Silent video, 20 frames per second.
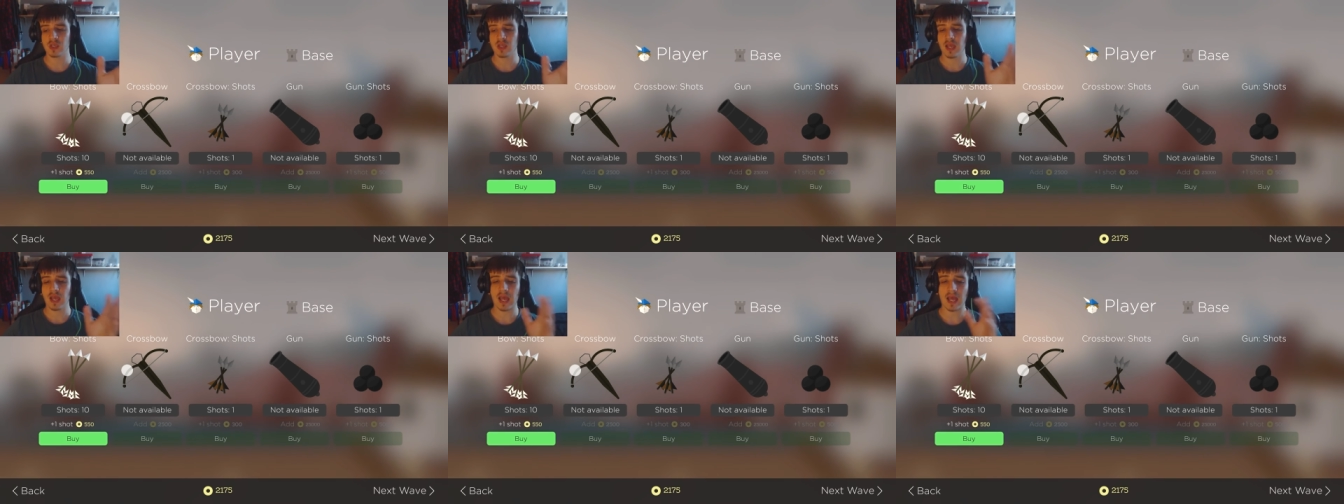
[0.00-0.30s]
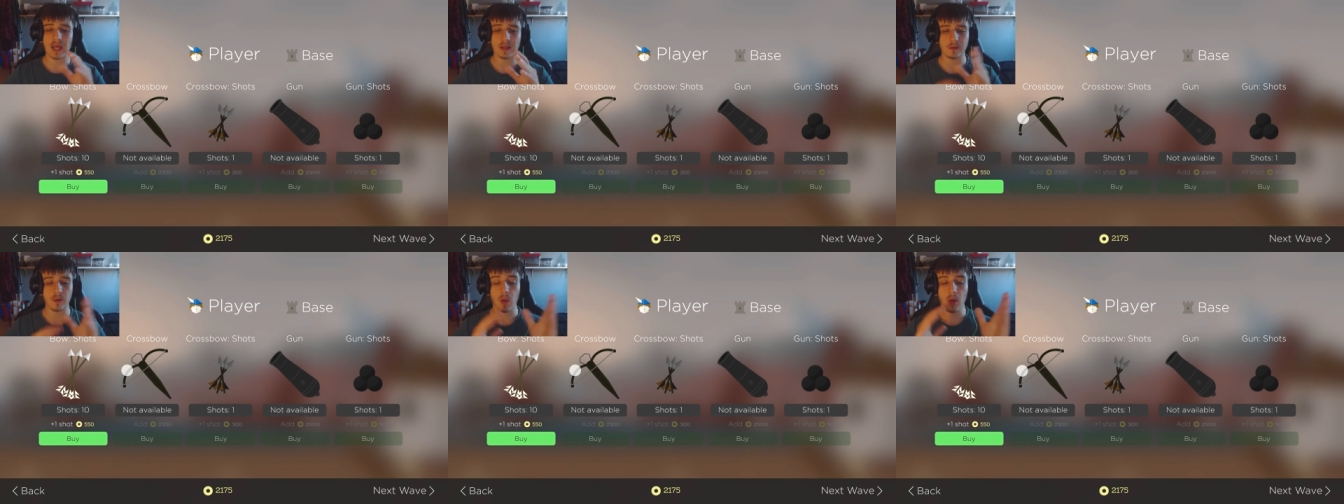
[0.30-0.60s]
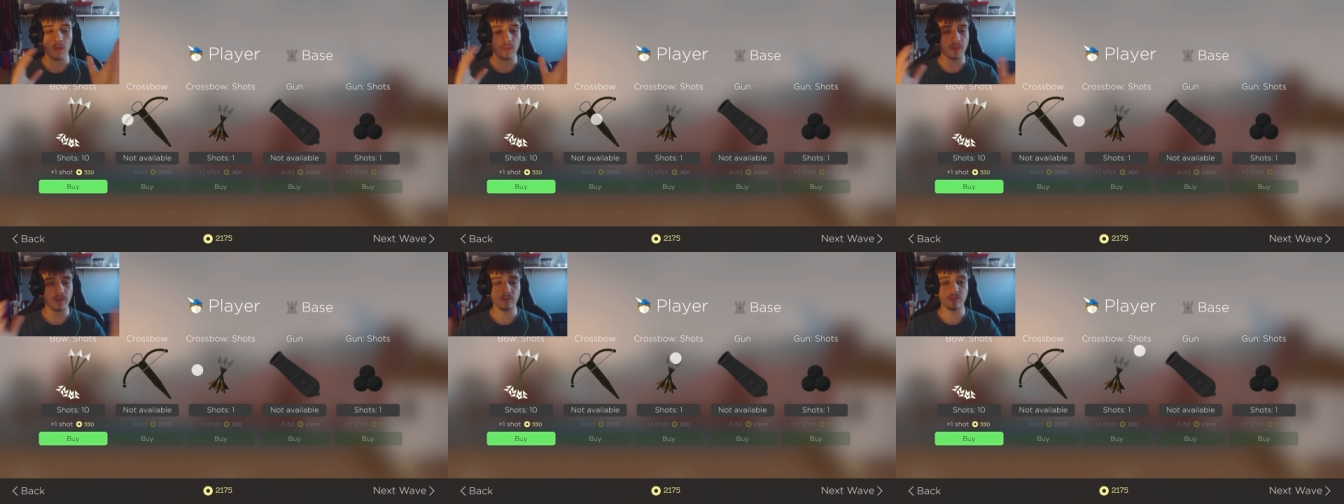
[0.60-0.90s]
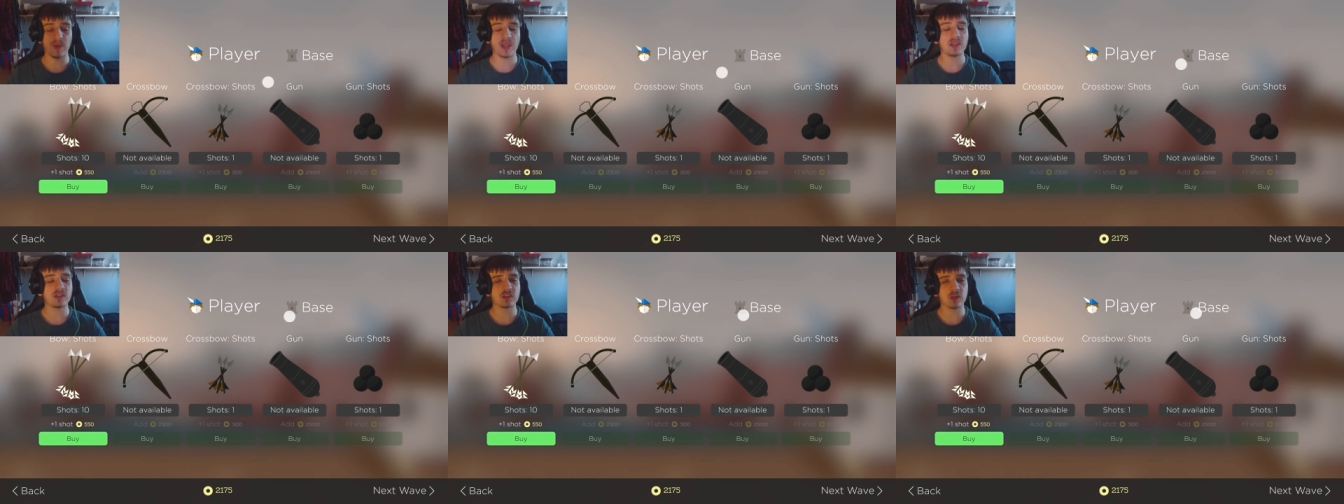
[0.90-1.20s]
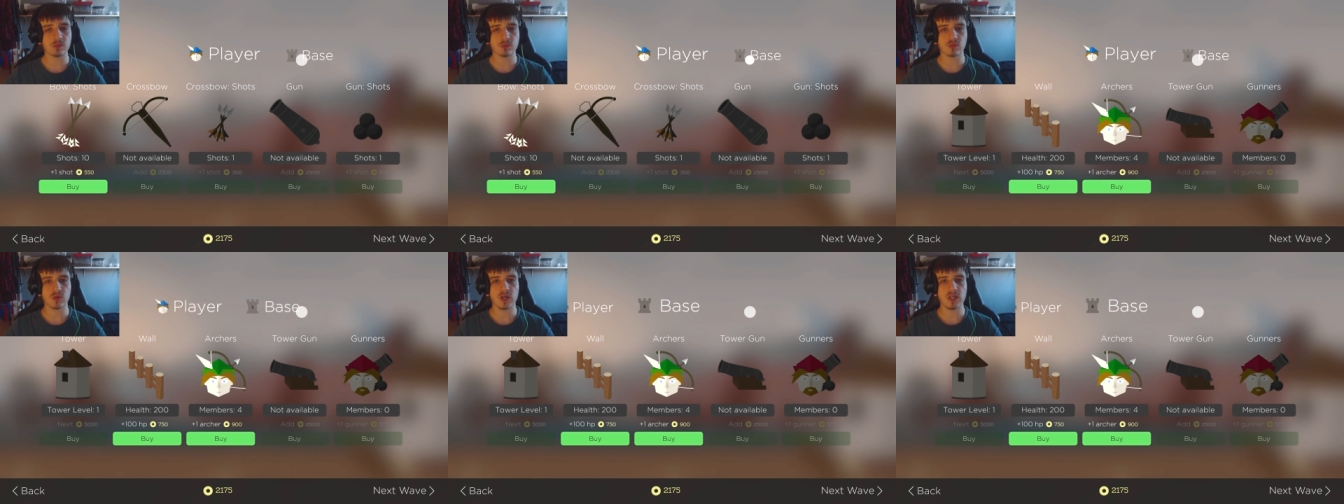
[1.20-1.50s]
and the base
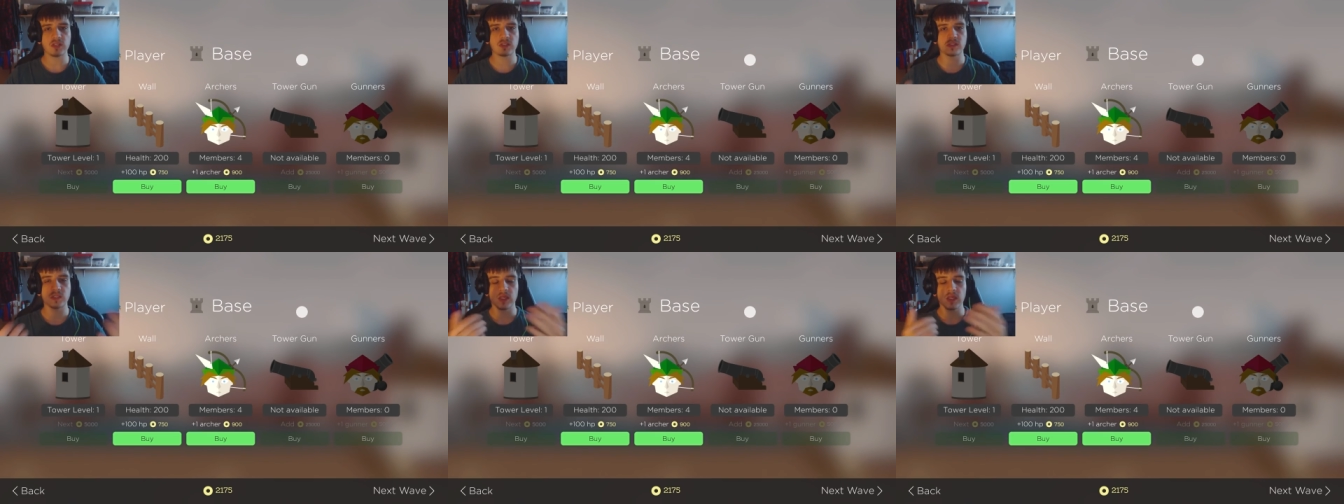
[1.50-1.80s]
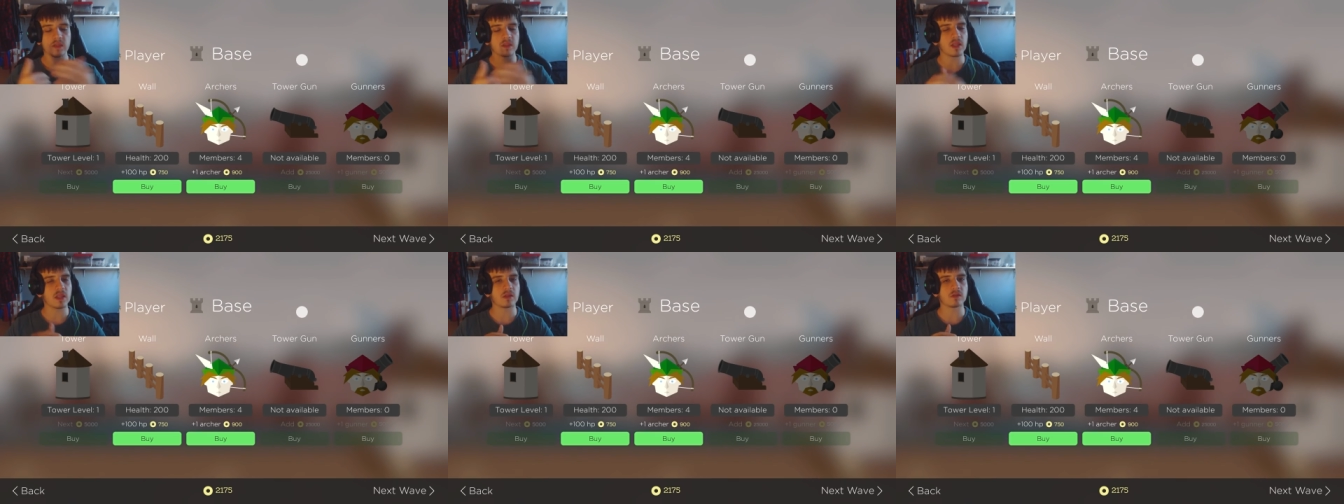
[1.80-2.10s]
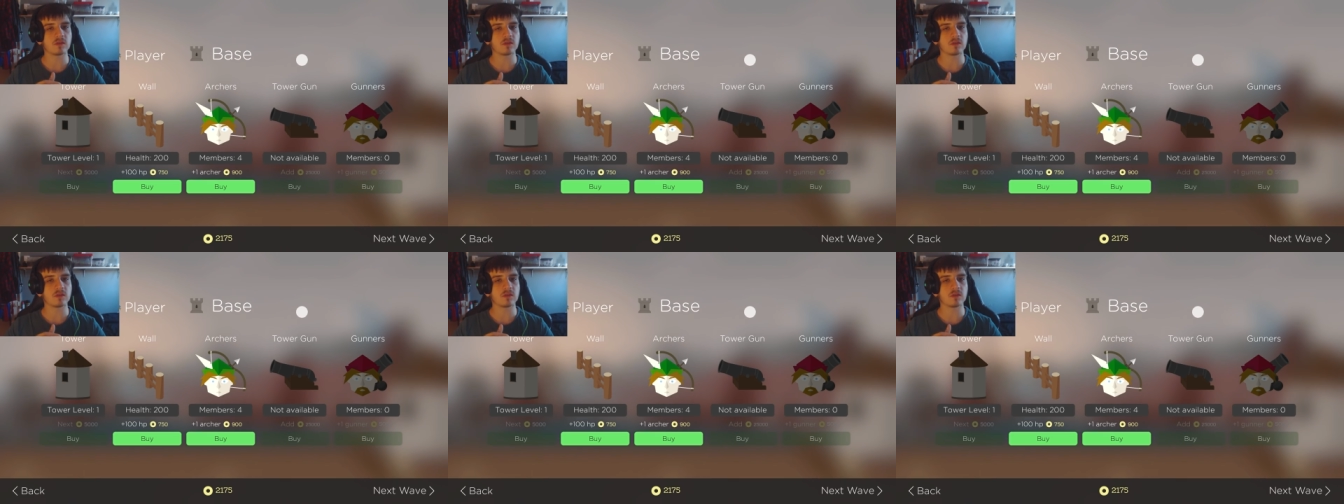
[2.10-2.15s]
upgrades, then